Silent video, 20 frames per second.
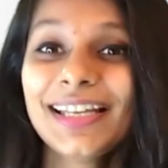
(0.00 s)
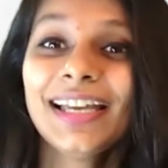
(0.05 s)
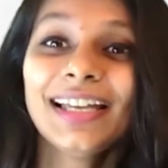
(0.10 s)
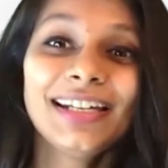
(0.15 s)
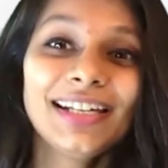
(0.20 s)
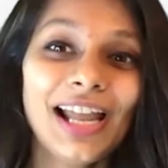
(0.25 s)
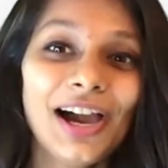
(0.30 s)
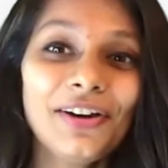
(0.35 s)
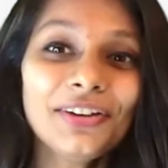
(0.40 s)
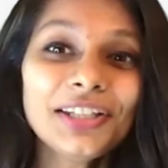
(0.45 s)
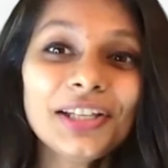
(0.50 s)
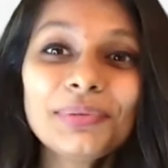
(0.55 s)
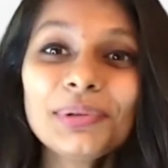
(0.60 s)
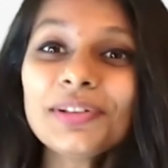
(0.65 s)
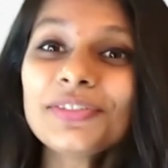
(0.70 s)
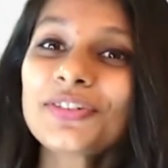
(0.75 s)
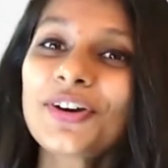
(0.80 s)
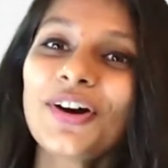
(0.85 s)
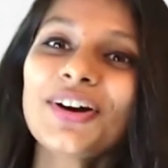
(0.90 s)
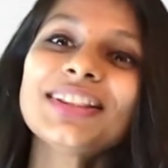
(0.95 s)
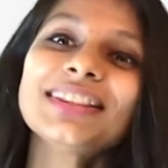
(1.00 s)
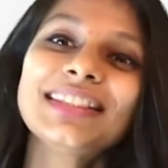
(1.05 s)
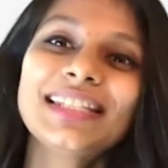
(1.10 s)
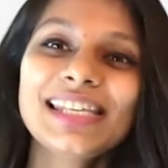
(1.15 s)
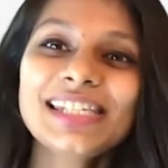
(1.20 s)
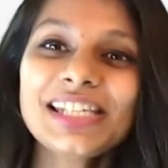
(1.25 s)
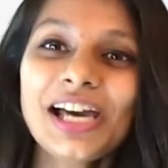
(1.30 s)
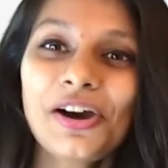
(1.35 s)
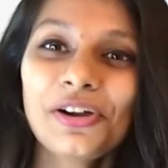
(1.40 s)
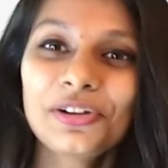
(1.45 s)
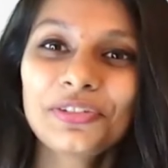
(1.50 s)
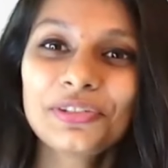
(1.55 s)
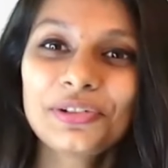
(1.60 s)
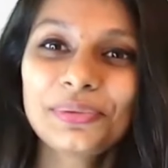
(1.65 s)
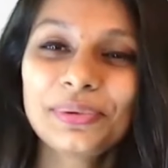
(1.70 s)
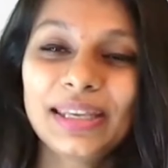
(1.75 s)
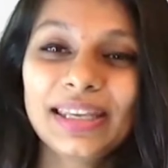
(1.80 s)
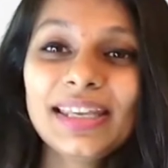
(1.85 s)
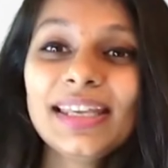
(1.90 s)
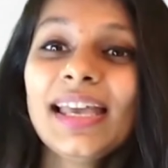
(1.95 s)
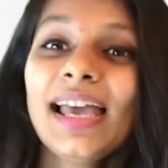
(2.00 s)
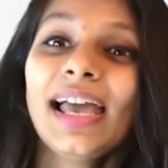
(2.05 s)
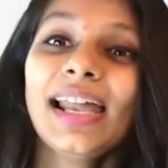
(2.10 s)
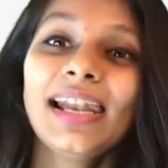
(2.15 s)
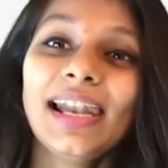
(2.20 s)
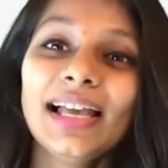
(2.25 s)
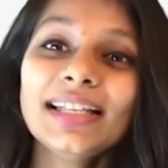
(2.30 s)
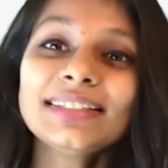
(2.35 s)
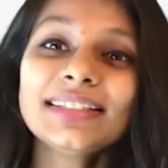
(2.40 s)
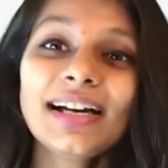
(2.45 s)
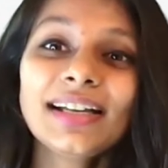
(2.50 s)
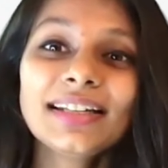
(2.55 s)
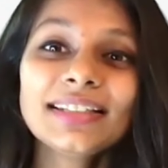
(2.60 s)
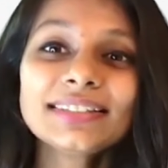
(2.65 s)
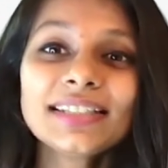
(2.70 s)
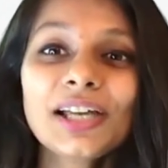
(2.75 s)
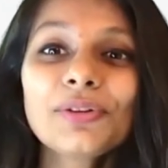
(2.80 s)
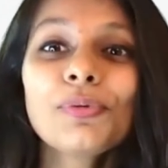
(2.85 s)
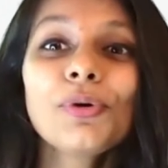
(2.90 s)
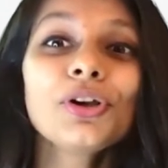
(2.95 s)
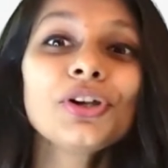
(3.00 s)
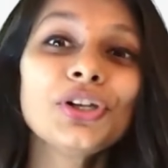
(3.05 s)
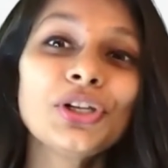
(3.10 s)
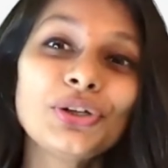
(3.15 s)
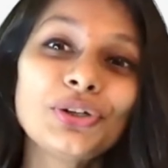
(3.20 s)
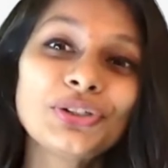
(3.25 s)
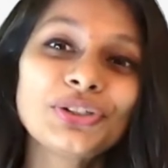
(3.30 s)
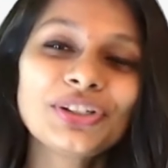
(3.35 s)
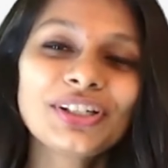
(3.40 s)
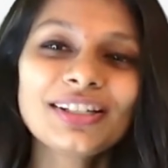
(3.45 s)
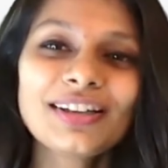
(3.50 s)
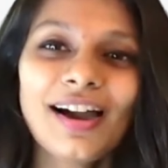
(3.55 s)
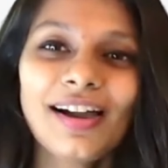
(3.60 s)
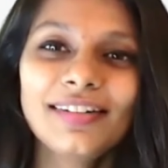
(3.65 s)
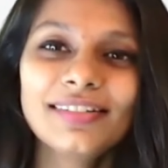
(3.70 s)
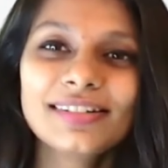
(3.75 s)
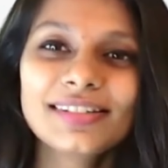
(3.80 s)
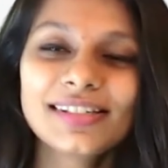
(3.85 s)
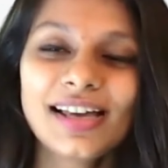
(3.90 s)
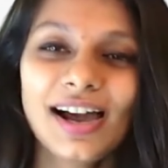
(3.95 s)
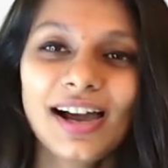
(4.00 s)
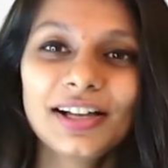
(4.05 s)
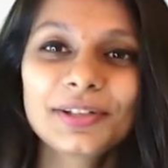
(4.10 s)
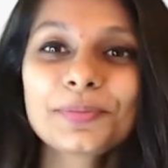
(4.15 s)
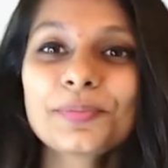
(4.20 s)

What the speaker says: Now that we've got this out of the way, let's understand what neutral colors are.